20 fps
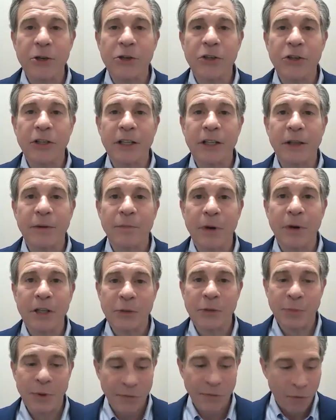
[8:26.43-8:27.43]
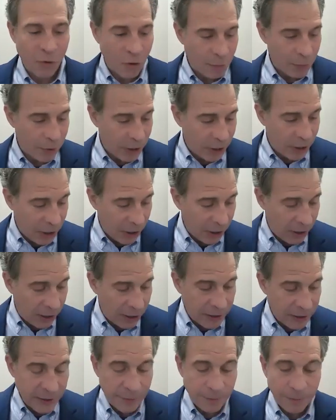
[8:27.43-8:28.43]
usually the months before,
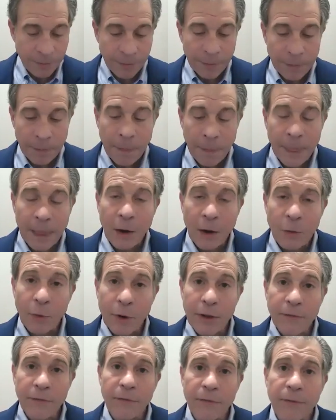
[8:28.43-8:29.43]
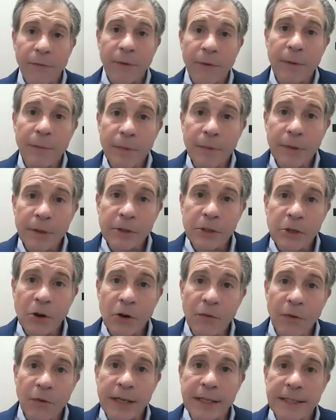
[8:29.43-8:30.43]
because the
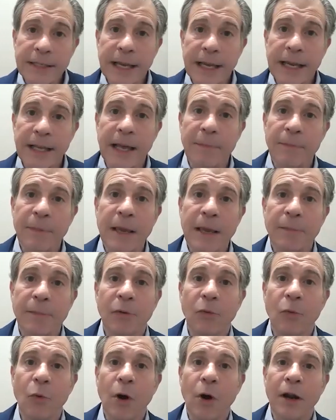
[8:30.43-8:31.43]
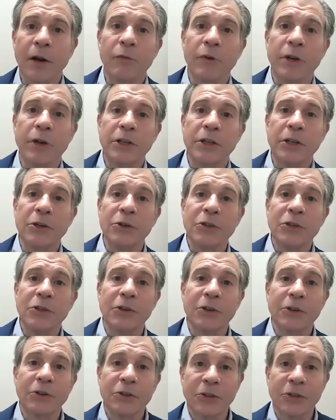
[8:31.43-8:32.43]
surveys say that people want to
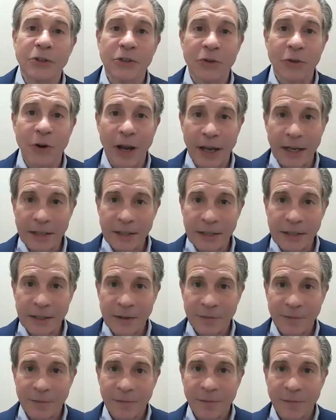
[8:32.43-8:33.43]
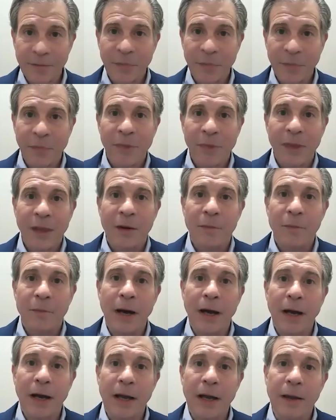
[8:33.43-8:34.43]
reduce their stress
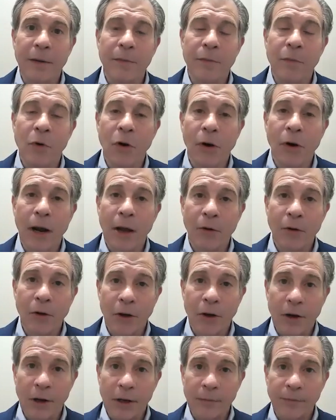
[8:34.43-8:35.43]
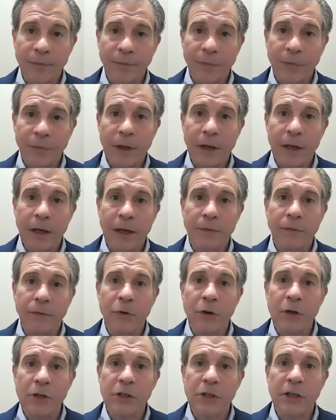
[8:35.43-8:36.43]
by more alcohol. Mm-hmm.
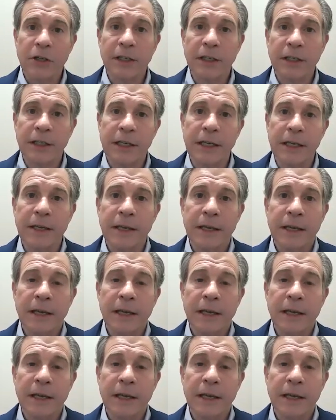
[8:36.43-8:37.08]
Unfortunately,